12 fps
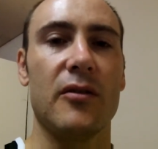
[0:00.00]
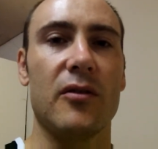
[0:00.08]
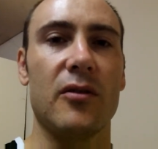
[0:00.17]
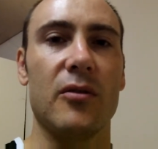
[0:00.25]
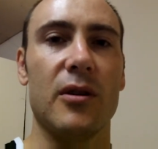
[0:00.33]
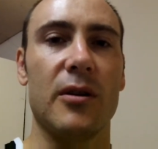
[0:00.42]

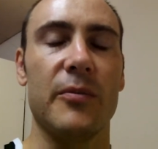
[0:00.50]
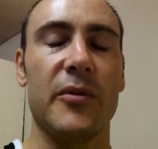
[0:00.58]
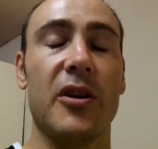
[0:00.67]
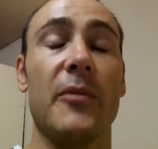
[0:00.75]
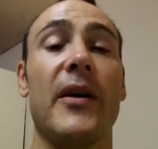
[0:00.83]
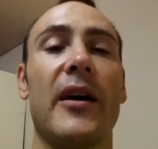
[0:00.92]
to
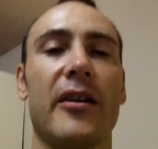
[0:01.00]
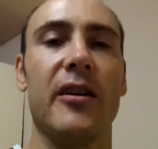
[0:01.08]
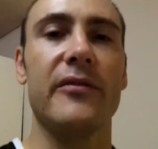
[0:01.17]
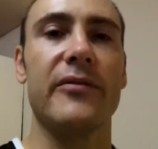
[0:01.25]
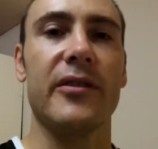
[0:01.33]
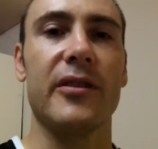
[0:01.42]
become that
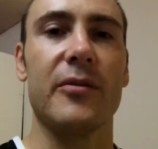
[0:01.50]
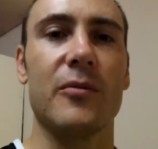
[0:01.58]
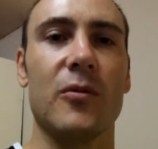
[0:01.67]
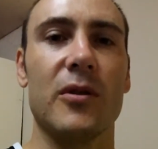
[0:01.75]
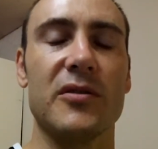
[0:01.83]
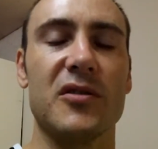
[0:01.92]
confident
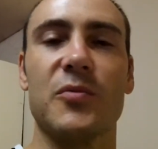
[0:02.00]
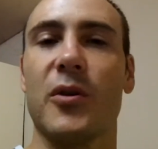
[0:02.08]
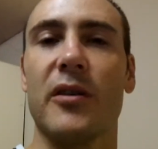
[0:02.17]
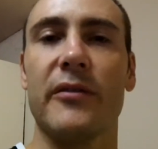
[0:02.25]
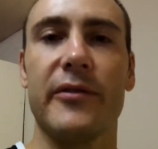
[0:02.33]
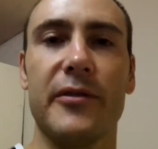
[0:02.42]
where it's just
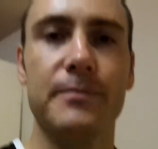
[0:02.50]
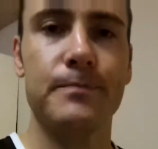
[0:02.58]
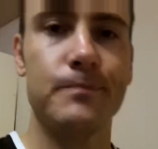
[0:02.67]
part of you.